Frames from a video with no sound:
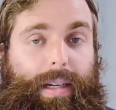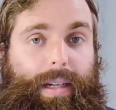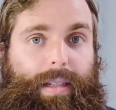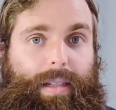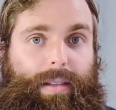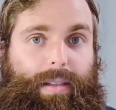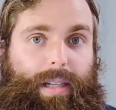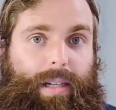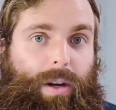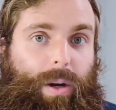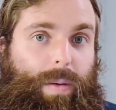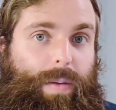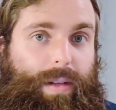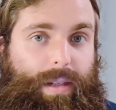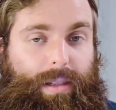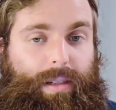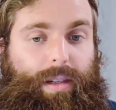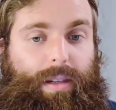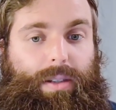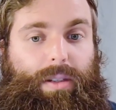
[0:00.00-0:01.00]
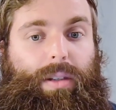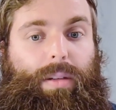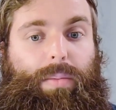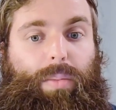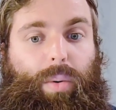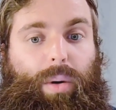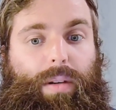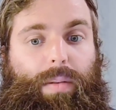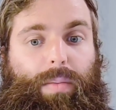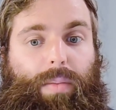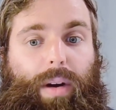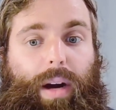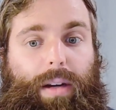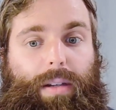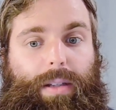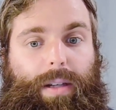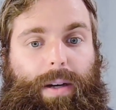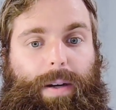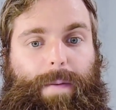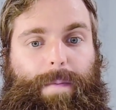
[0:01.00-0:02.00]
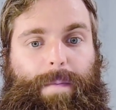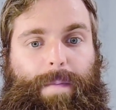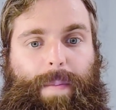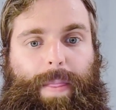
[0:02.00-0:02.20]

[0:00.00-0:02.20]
since they know this is such an important project.